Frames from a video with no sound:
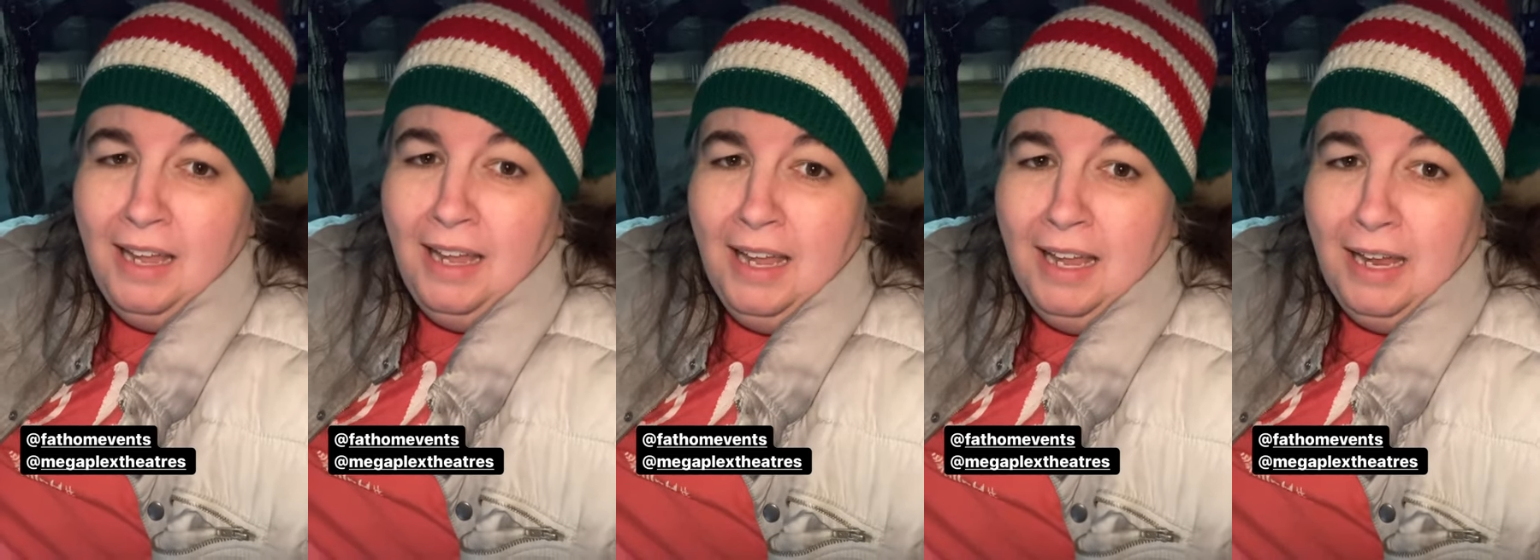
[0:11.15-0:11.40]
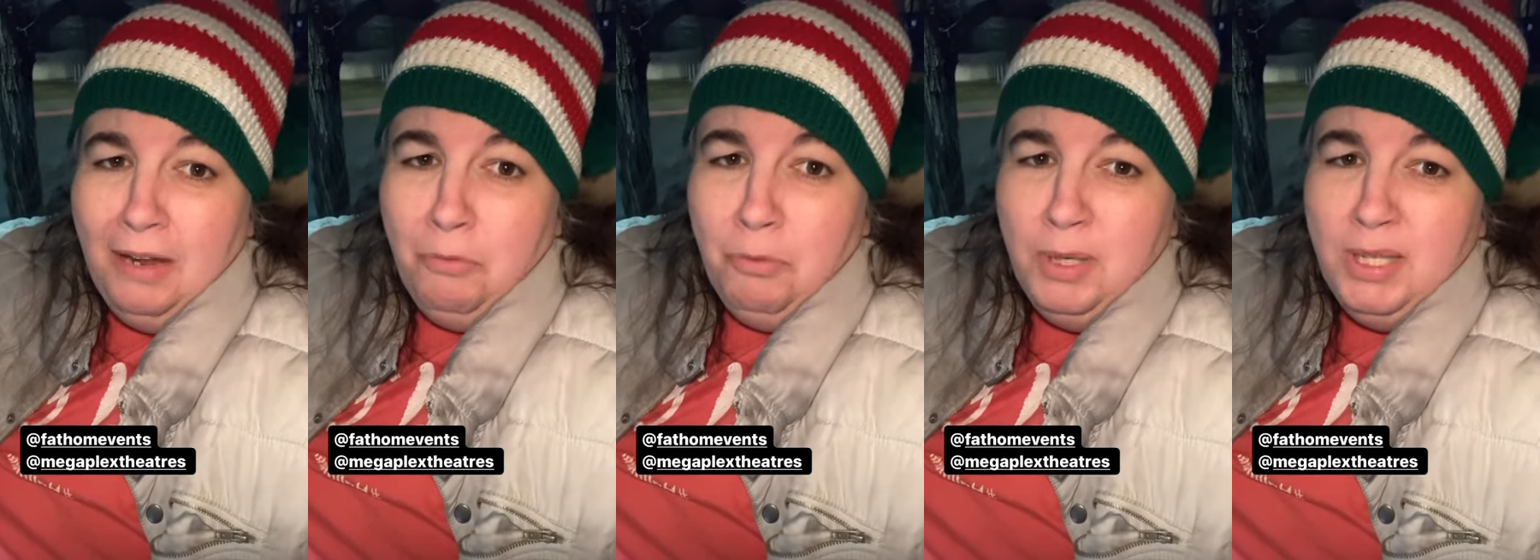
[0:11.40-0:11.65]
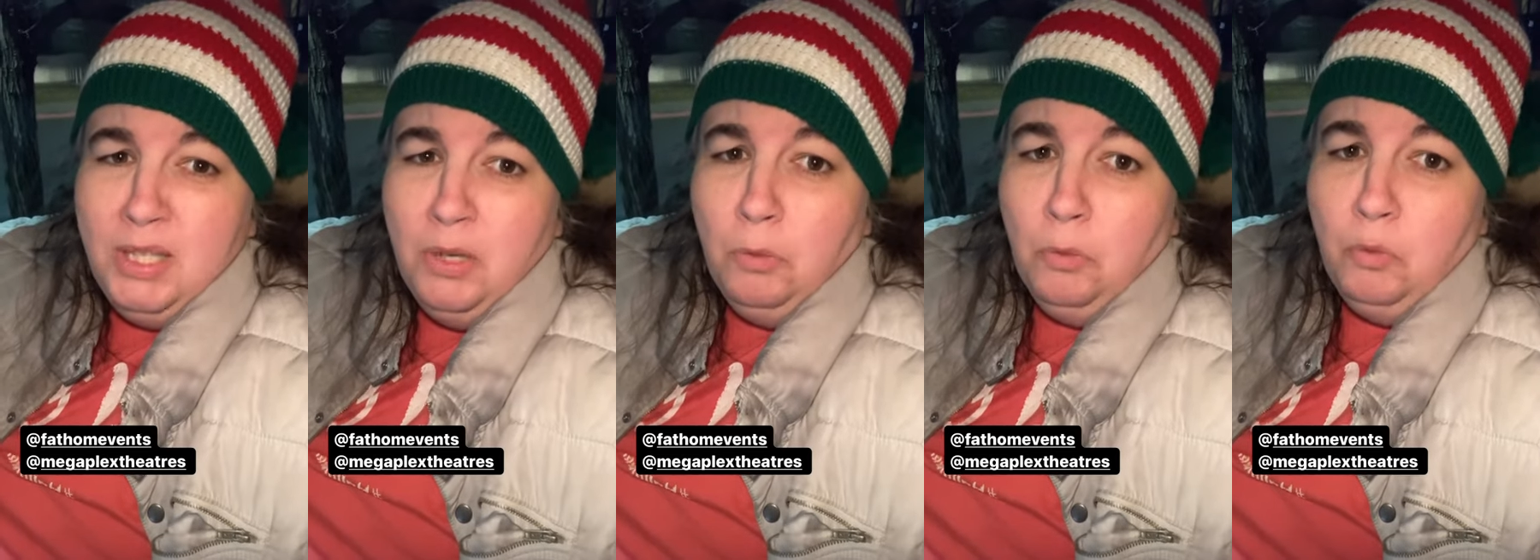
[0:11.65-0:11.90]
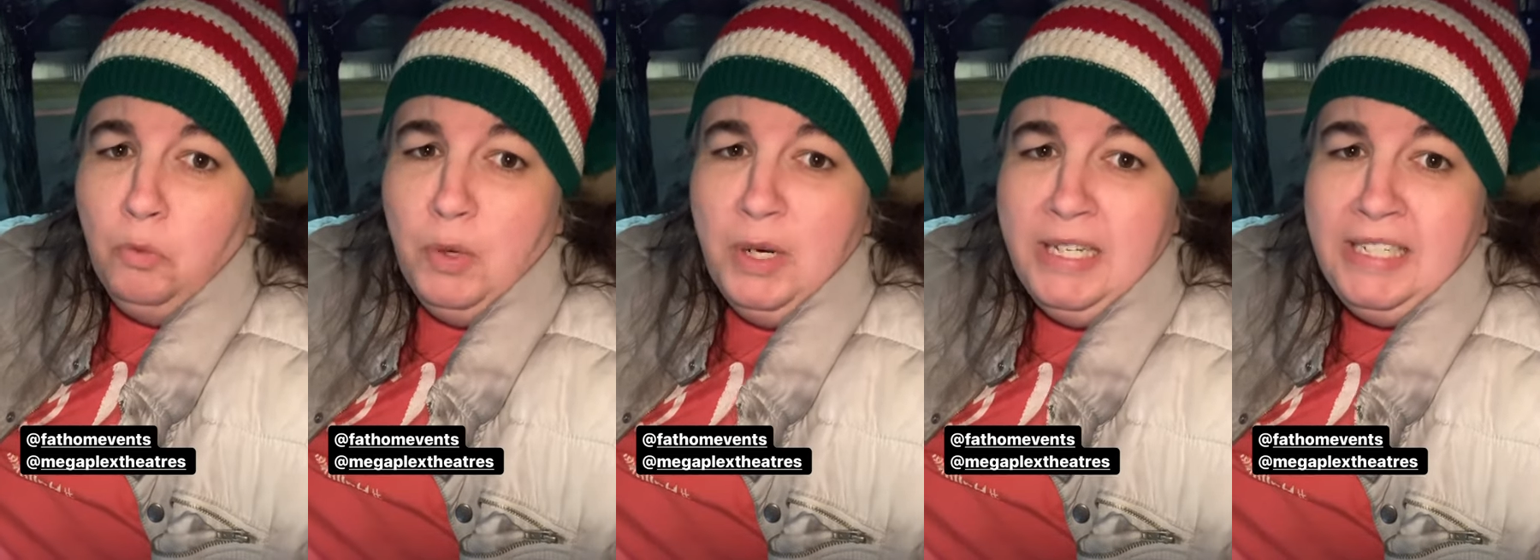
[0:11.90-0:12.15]
It was
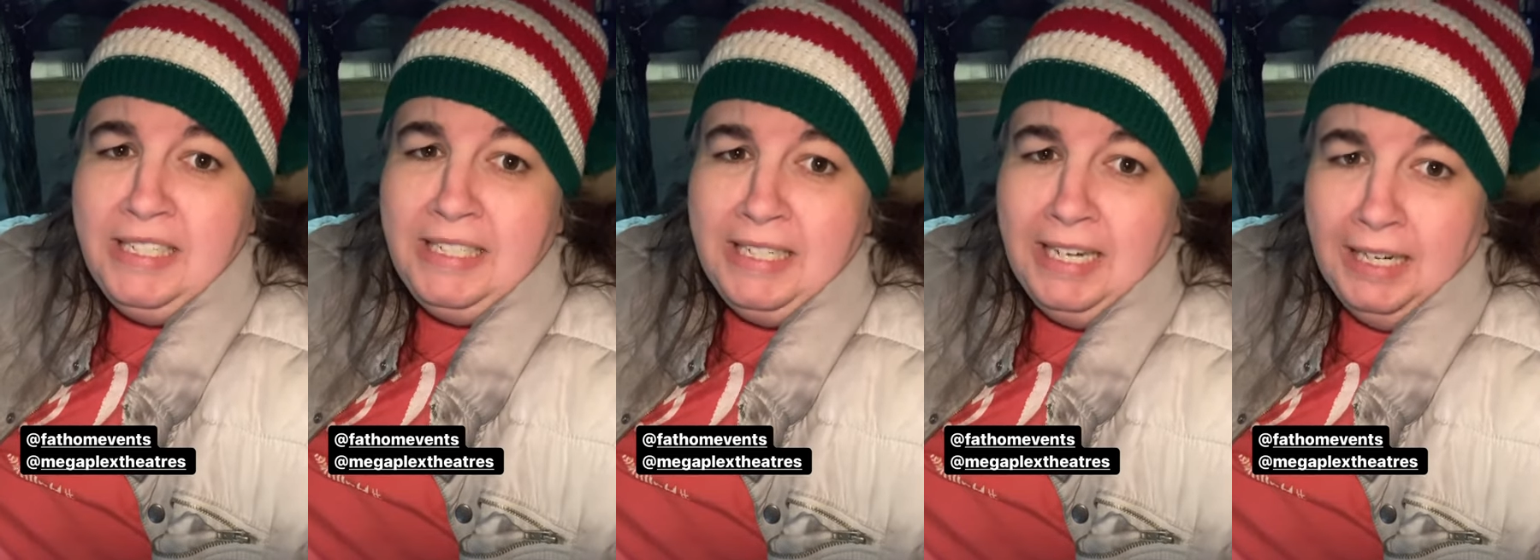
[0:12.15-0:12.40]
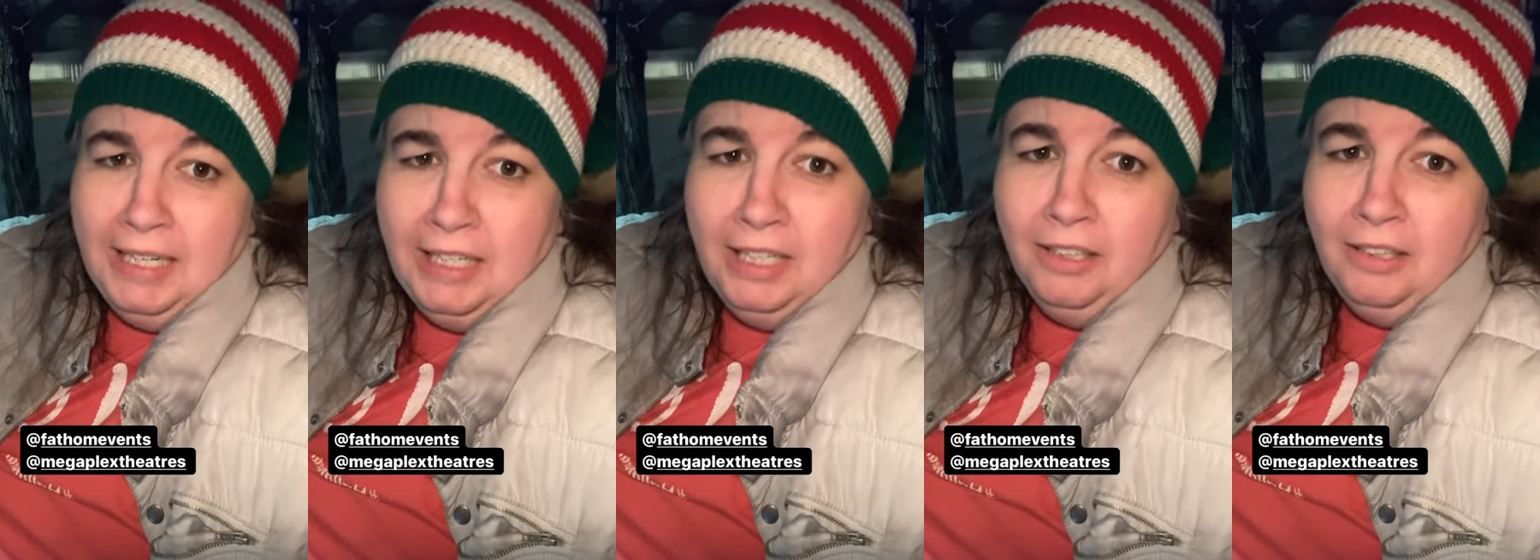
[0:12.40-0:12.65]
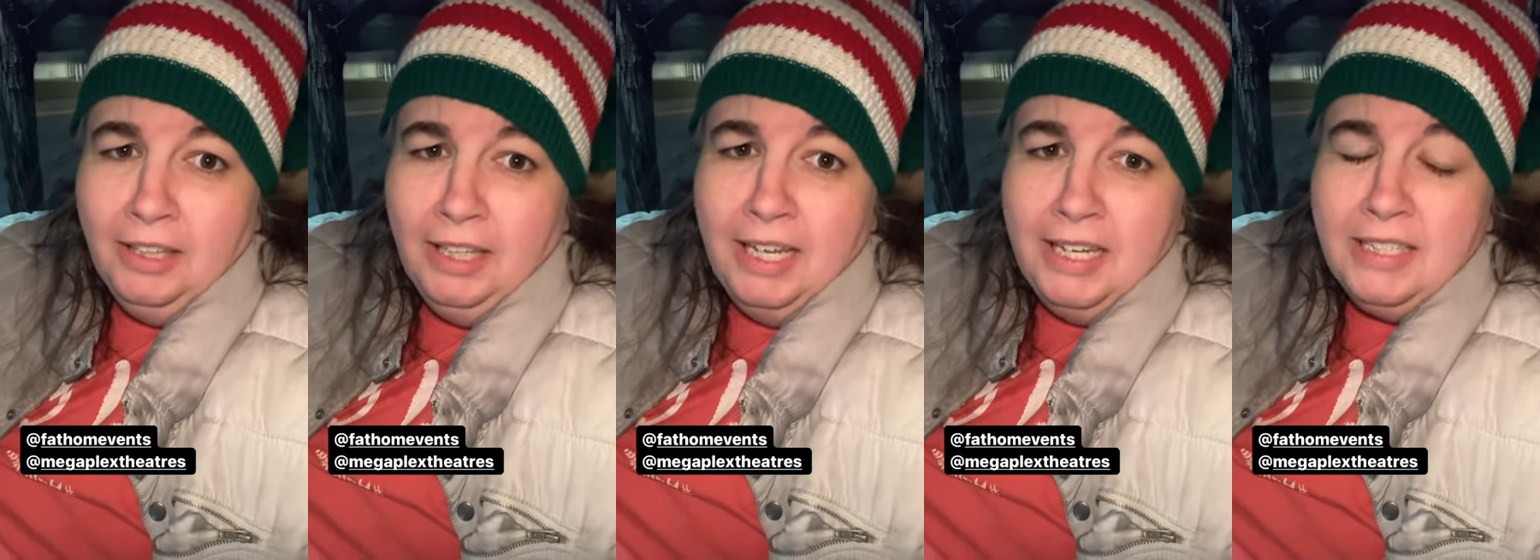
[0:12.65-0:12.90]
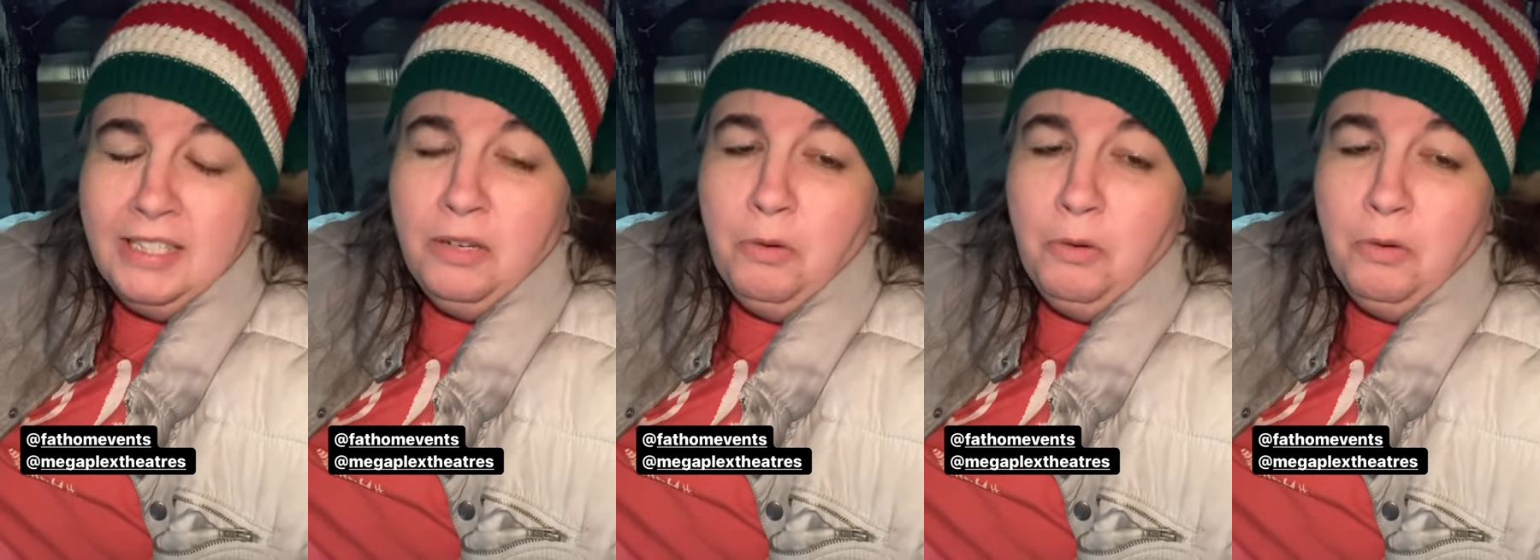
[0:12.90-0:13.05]
ridiculous.